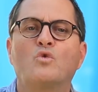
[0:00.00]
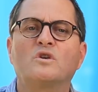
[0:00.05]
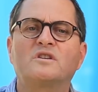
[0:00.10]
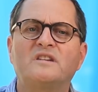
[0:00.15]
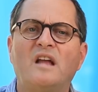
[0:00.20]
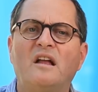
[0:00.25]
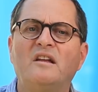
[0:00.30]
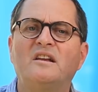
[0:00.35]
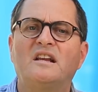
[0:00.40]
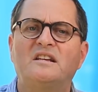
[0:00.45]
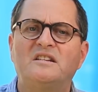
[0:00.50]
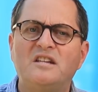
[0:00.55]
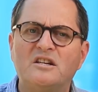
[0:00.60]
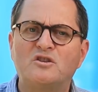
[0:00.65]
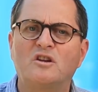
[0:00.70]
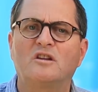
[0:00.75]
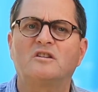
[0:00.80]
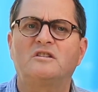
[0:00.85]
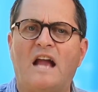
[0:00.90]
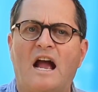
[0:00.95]
we're selling a
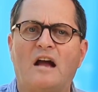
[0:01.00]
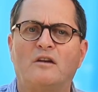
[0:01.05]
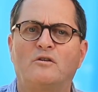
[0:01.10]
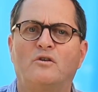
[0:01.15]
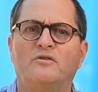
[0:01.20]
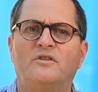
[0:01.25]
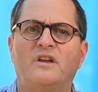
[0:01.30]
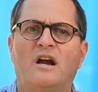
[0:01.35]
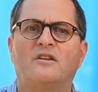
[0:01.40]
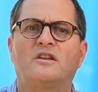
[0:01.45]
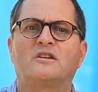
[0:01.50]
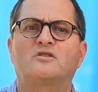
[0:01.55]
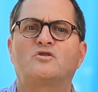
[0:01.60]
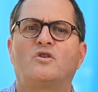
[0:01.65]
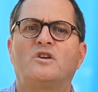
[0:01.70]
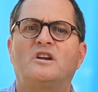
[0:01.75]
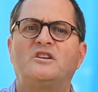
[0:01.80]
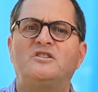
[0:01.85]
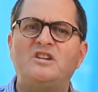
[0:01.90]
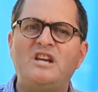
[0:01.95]
digital download there that's
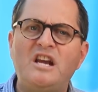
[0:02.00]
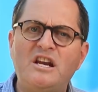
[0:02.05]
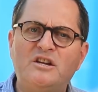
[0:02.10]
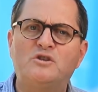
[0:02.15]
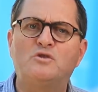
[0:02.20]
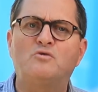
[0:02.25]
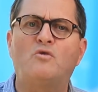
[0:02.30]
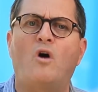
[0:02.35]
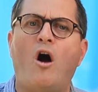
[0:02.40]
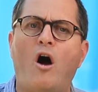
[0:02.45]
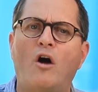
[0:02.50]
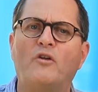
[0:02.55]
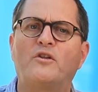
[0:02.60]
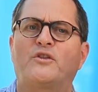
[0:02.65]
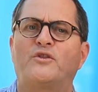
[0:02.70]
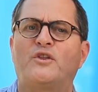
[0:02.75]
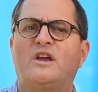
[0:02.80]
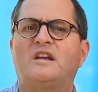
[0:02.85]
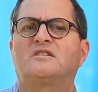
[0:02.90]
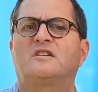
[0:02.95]
going to teach you all
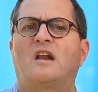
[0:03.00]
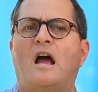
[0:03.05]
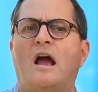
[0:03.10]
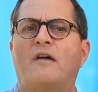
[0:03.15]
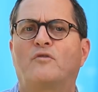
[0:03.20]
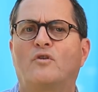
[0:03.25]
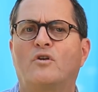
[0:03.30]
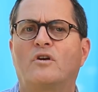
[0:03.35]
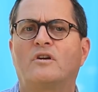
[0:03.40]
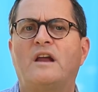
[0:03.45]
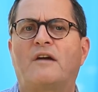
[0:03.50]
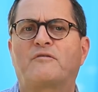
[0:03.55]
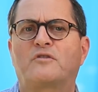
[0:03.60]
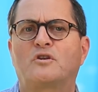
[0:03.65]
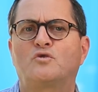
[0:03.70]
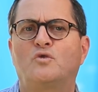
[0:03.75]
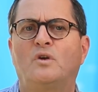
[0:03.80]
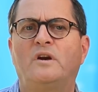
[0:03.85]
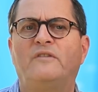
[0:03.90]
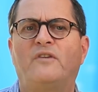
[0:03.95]
the things that I have learned after
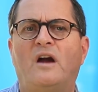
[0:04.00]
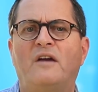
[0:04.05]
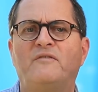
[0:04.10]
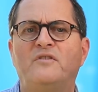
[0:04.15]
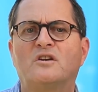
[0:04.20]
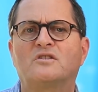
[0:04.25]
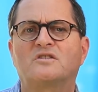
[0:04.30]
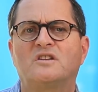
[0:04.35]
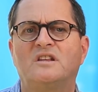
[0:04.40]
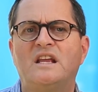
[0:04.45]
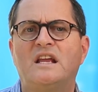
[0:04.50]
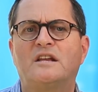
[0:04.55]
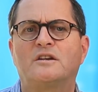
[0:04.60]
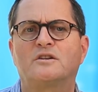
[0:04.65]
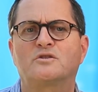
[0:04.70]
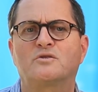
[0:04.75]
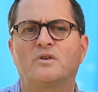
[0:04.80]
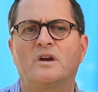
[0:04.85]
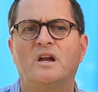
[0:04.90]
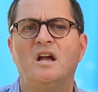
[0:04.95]
25 years in the
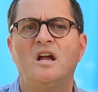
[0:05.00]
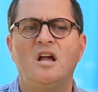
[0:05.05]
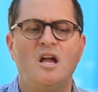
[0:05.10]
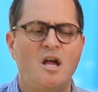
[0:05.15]
industry.